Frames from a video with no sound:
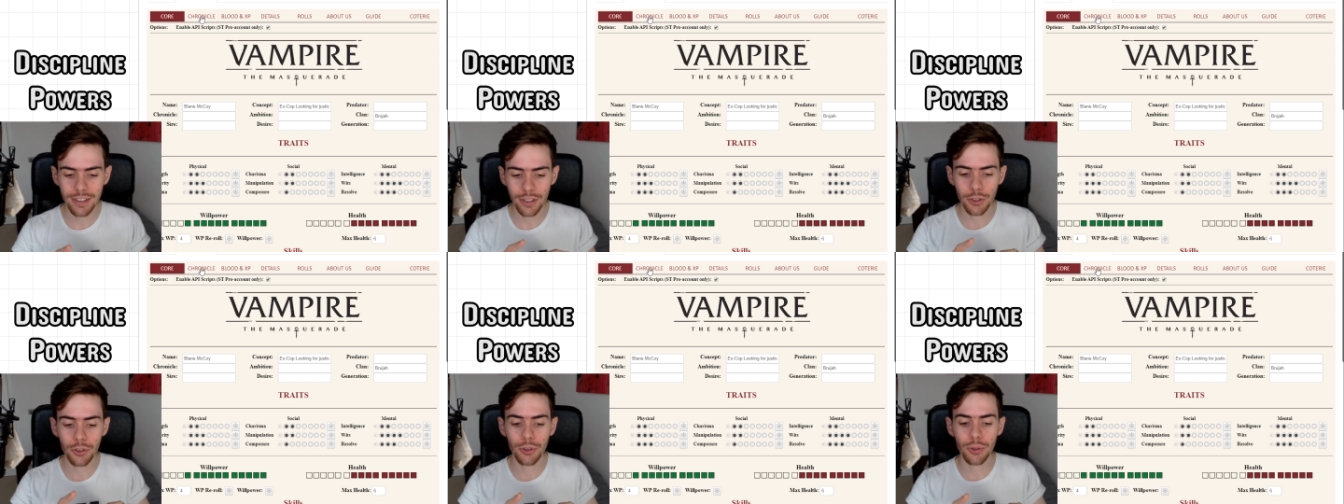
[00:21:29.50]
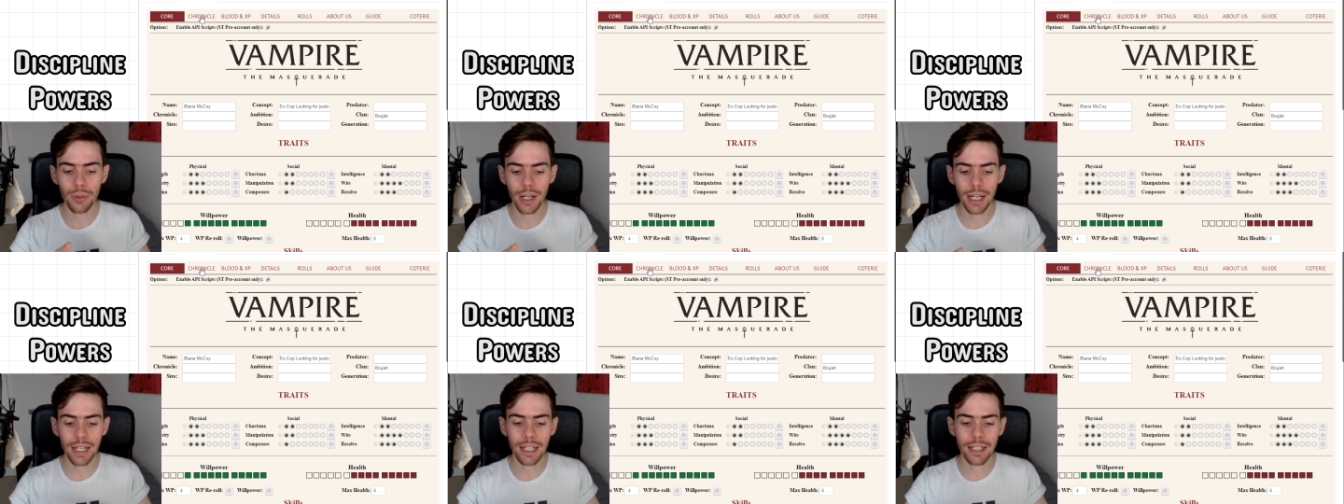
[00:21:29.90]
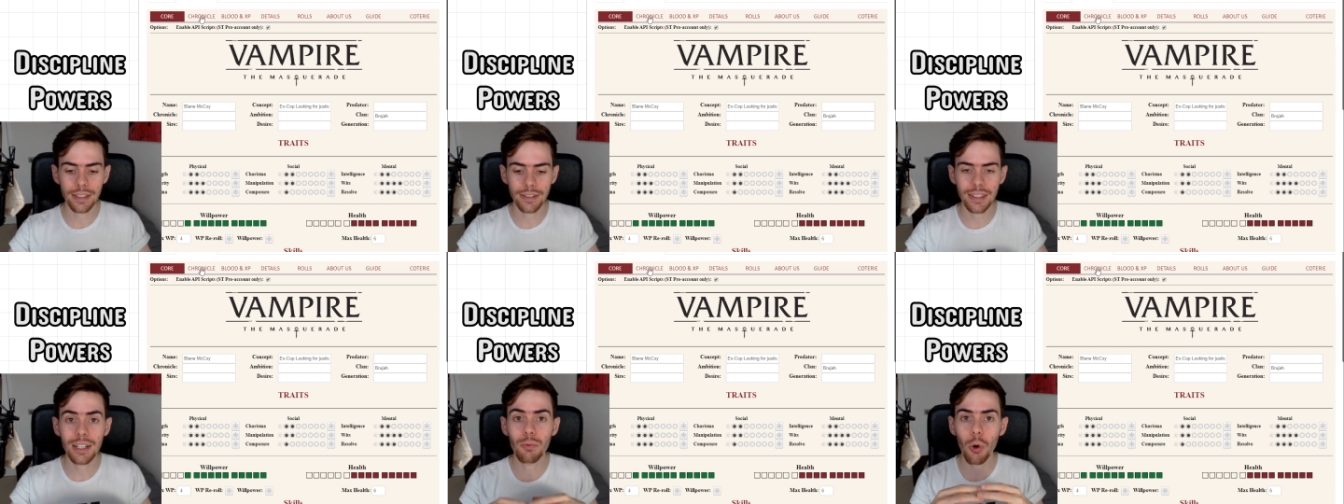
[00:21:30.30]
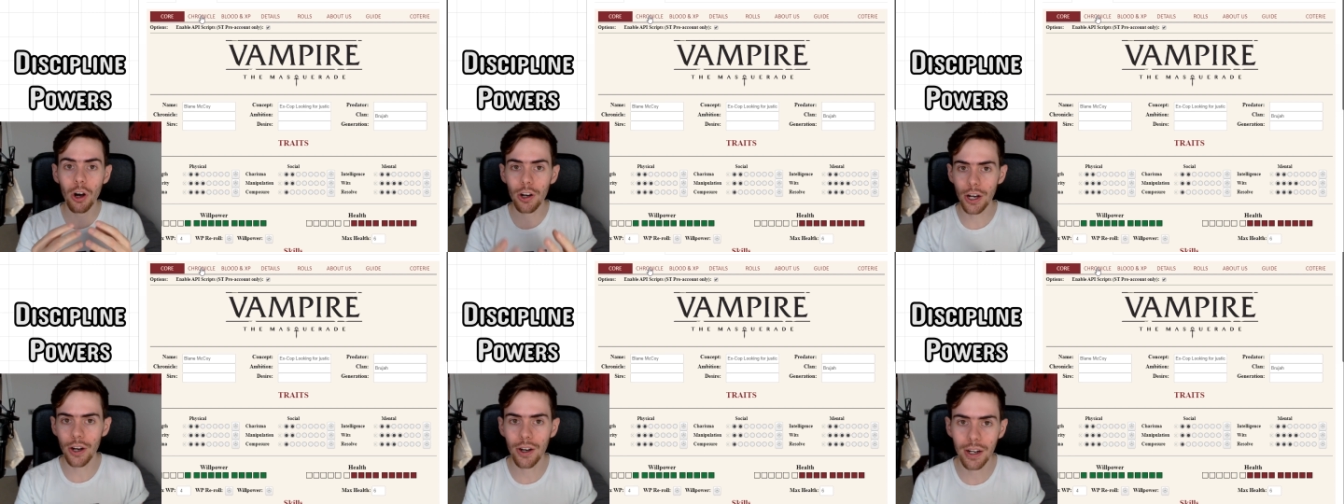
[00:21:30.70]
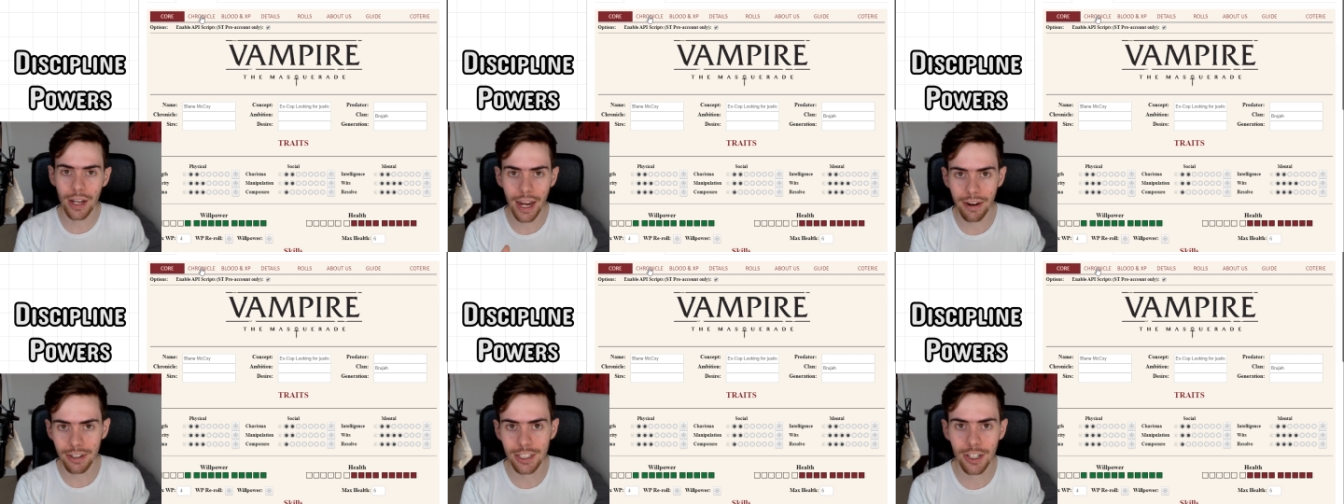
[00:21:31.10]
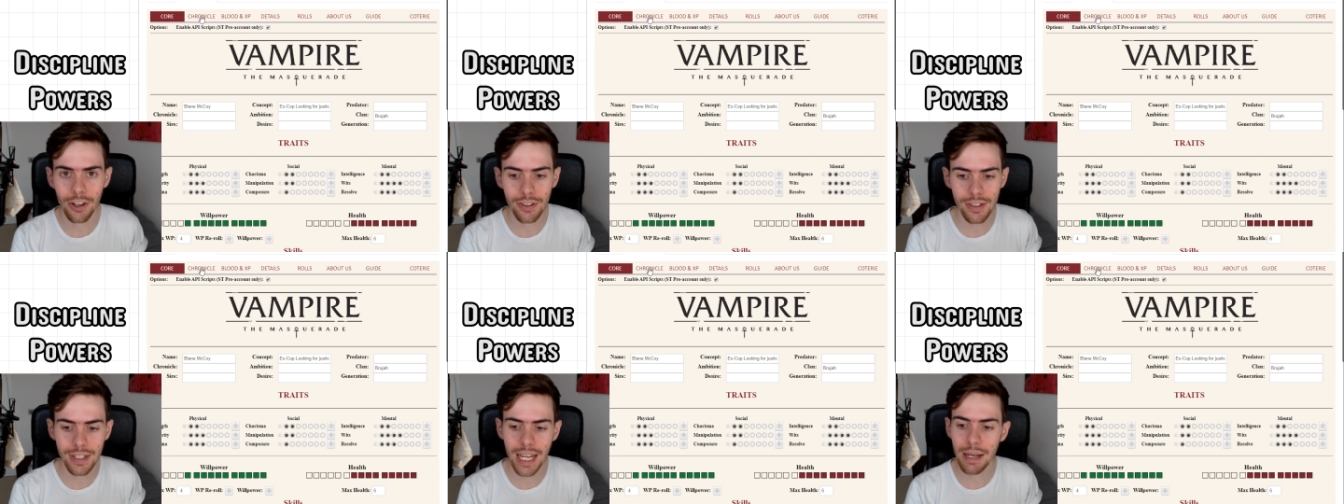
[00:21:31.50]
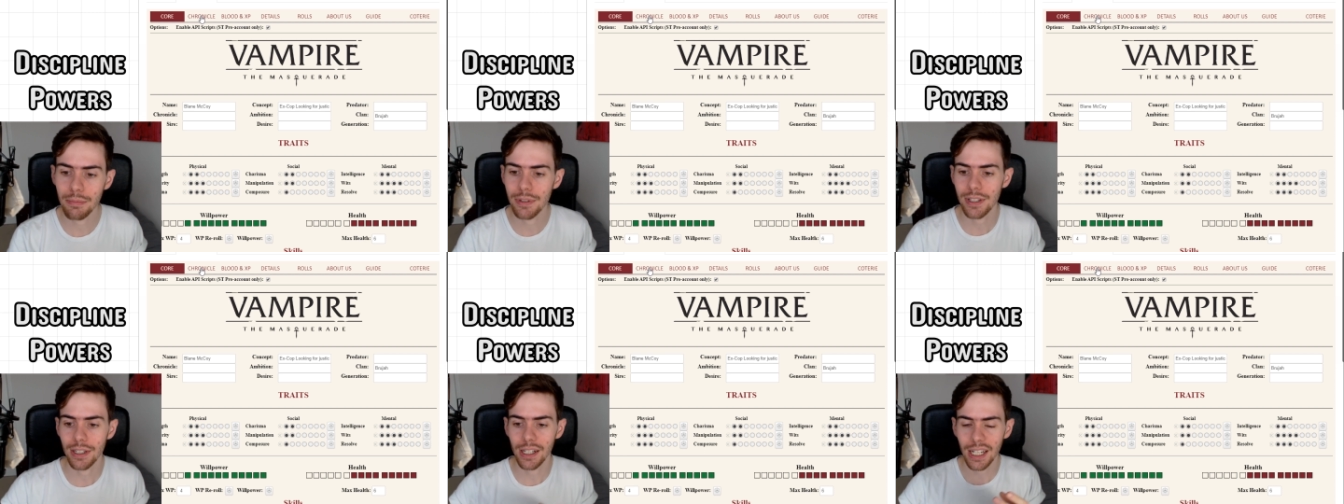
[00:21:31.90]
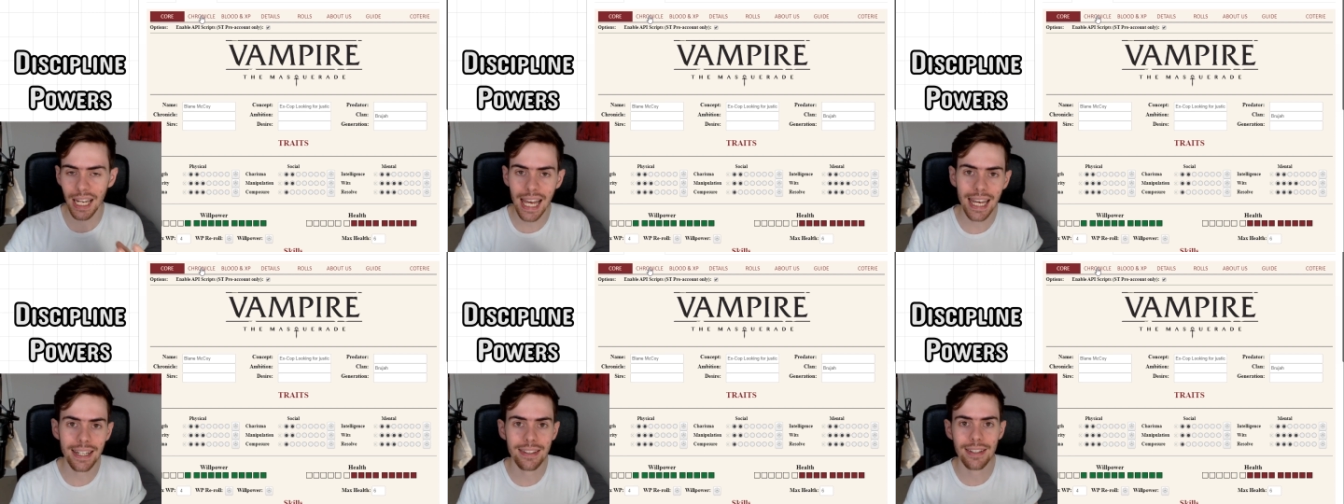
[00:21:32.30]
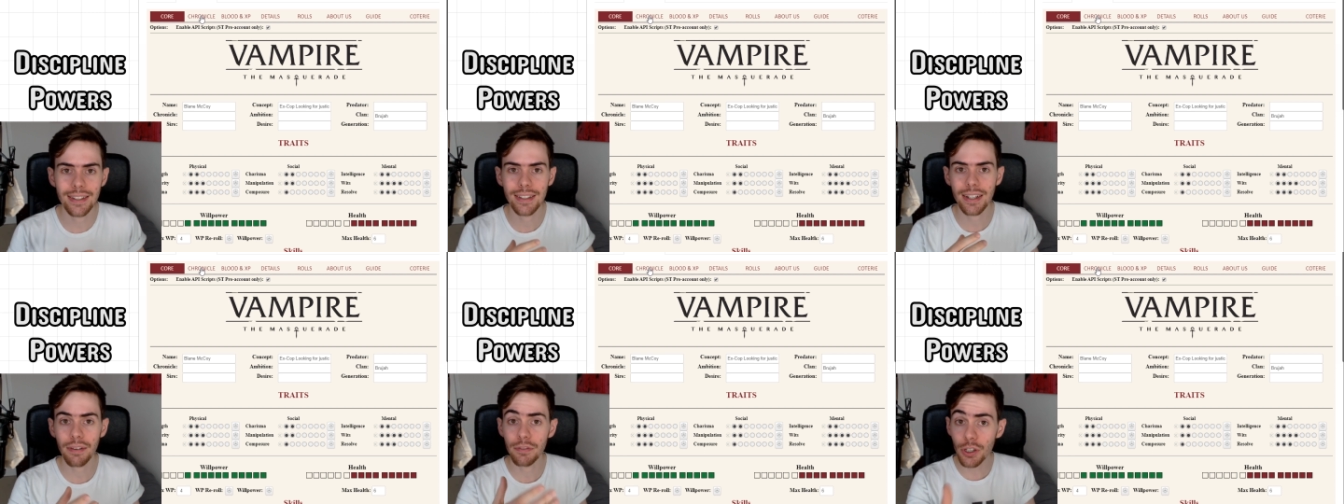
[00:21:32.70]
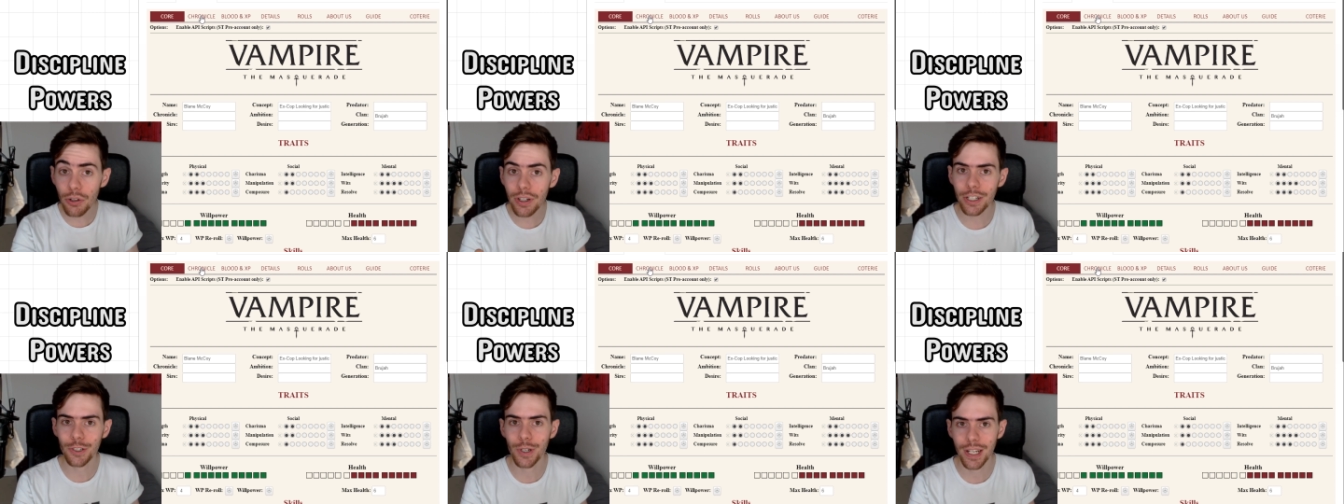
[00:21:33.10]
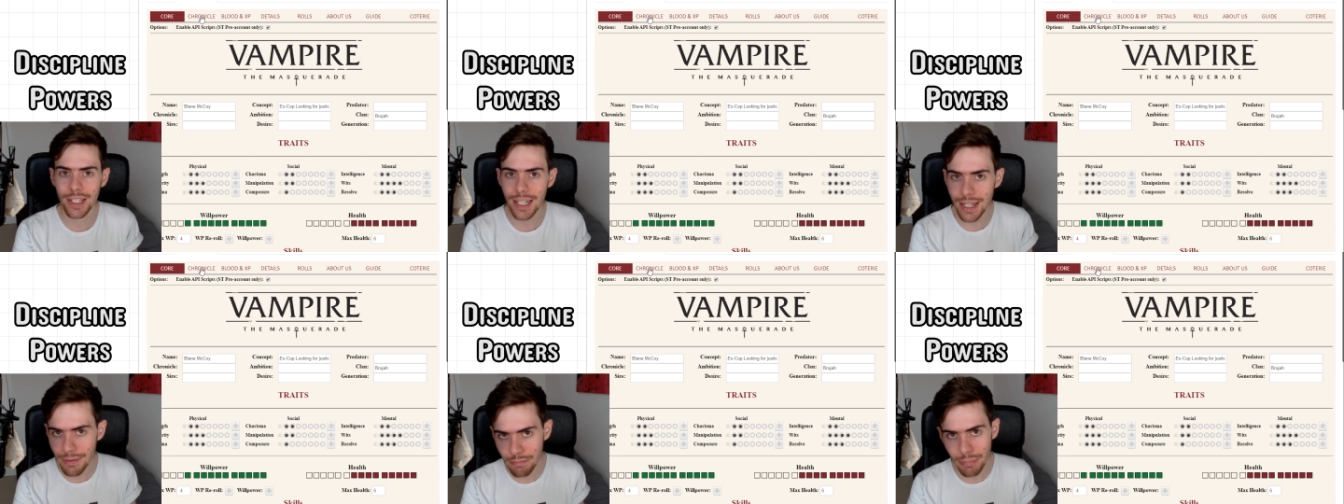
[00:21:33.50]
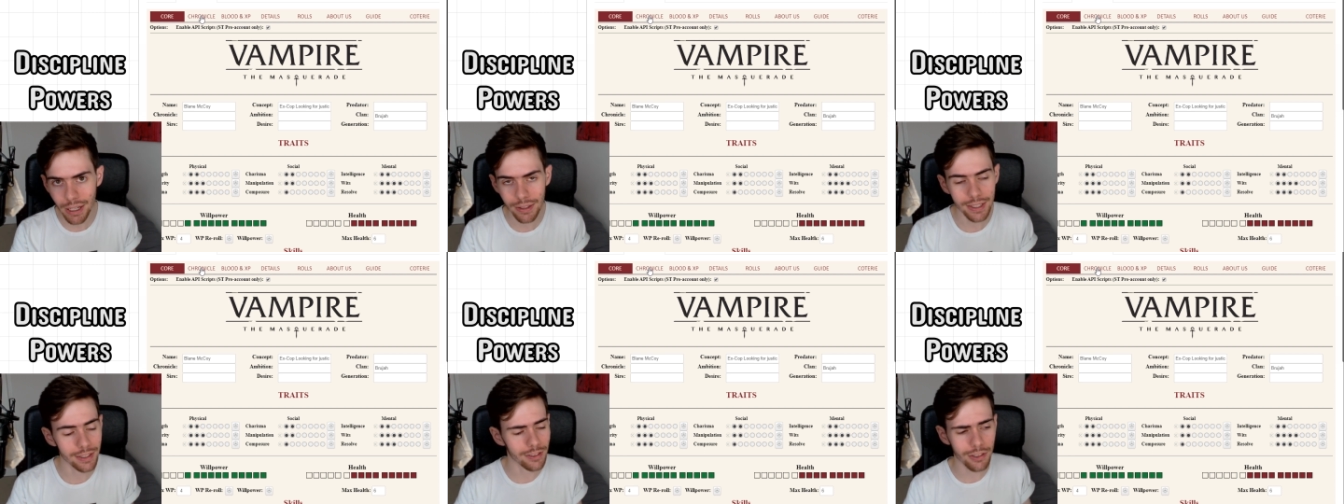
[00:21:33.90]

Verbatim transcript: to uh, see what co- character concepts and clans and stuff you're interested in building.